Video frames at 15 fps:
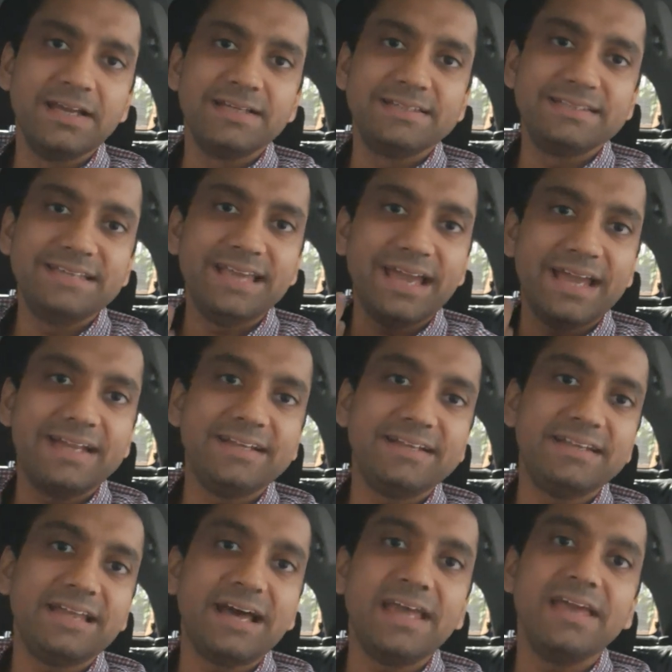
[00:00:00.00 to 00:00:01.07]
the
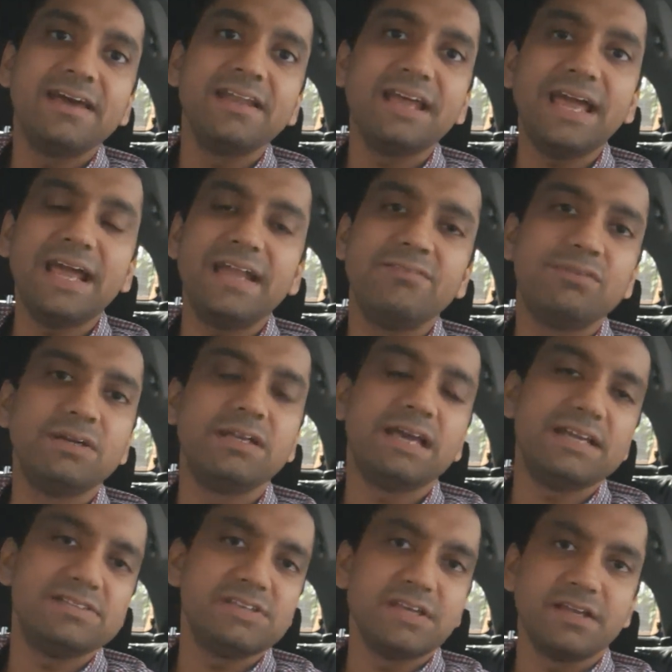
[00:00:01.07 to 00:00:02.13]
entire
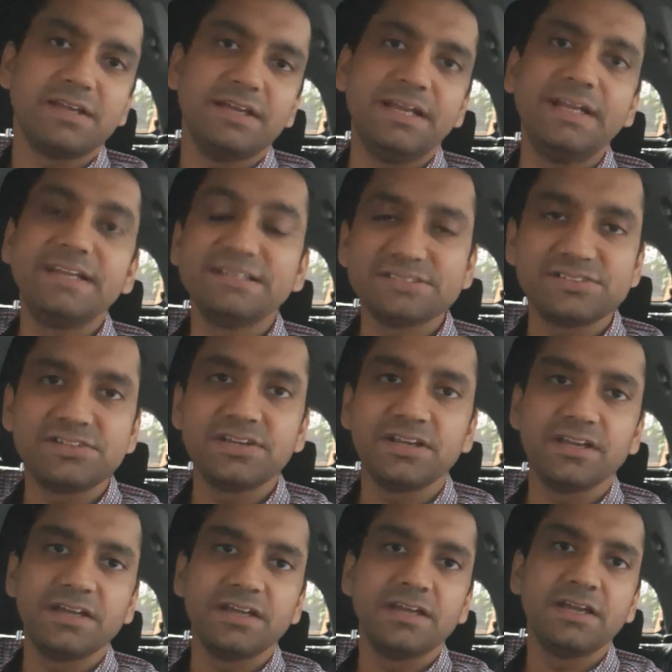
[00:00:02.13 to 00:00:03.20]
advertising
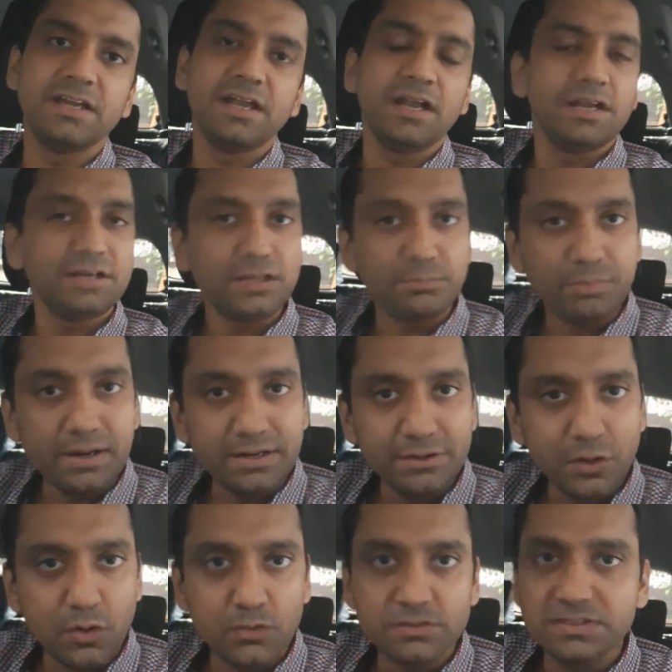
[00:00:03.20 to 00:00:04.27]
industry depend
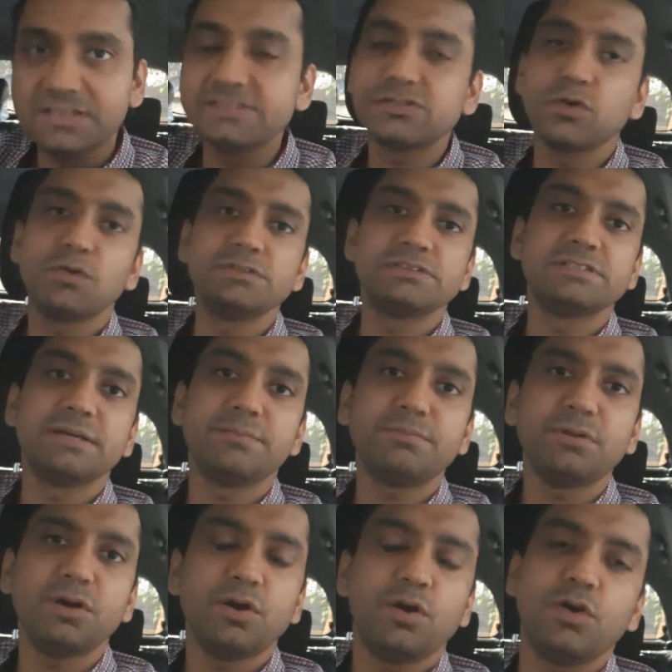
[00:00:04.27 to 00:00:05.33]
on this
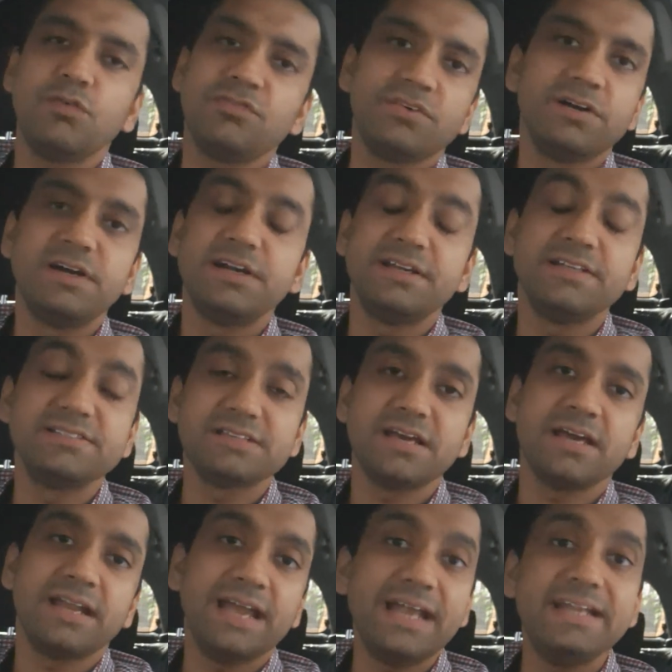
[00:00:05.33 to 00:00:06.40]
concept of
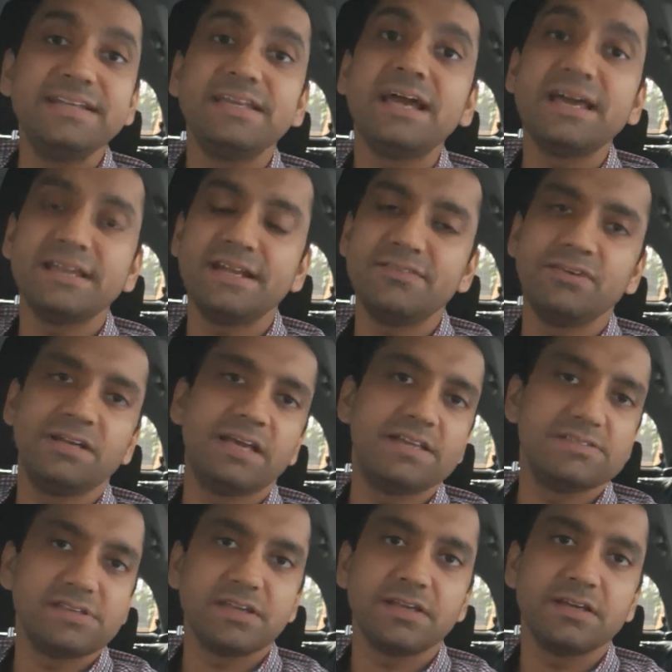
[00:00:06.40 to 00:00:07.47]
desire, entire
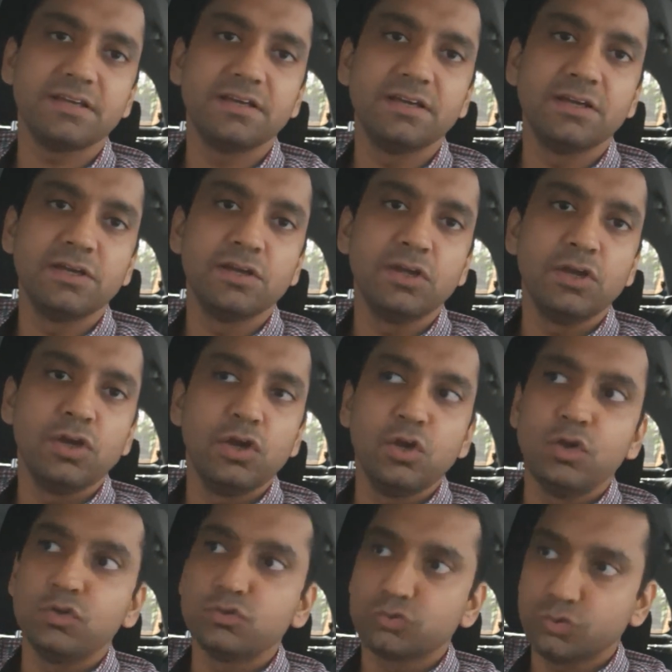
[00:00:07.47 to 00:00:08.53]
advertising.
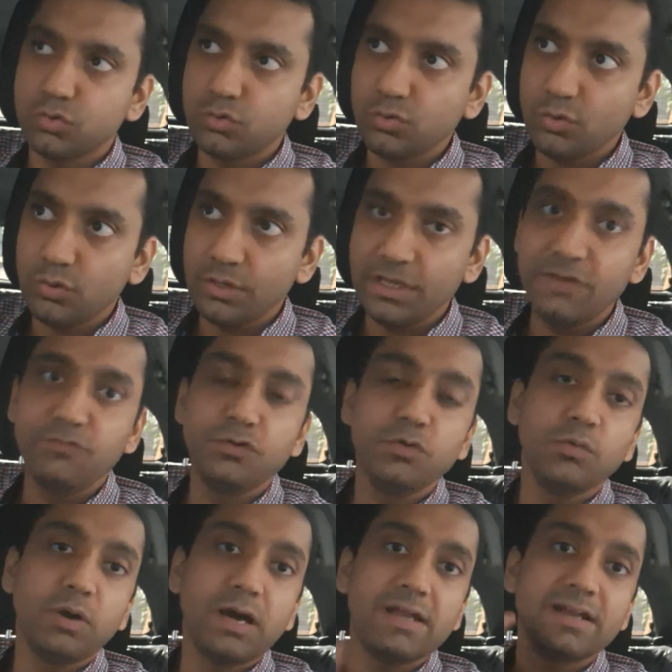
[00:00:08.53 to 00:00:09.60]
So if
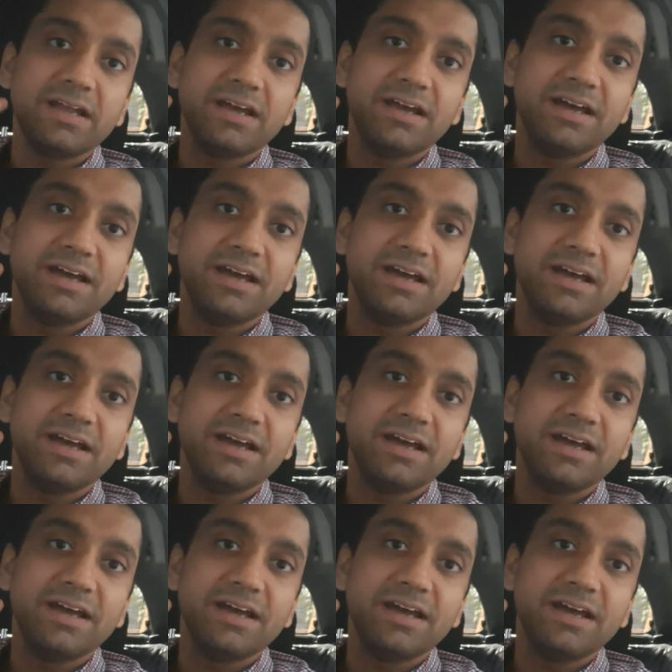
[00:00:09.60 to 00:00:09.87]
you are